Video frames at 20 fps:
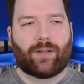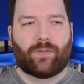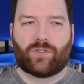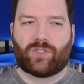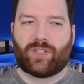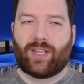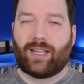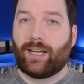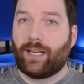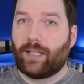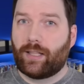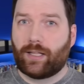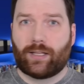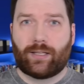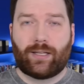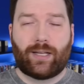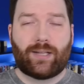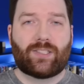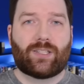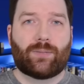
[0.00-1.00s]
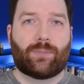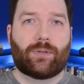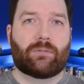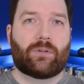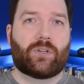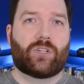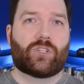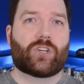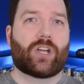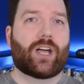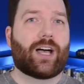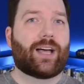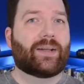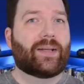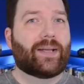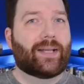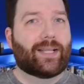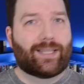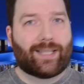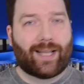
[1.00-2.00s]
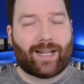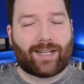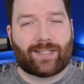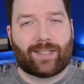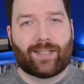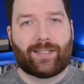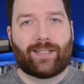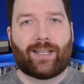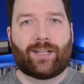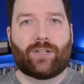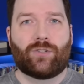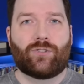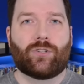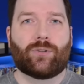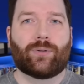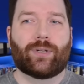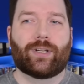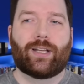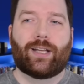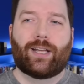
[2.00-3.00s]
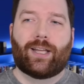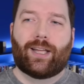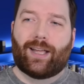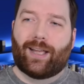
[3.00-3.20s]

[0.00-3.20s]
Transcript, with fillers: If there's anything that needs to be reshot, that's the day to do it.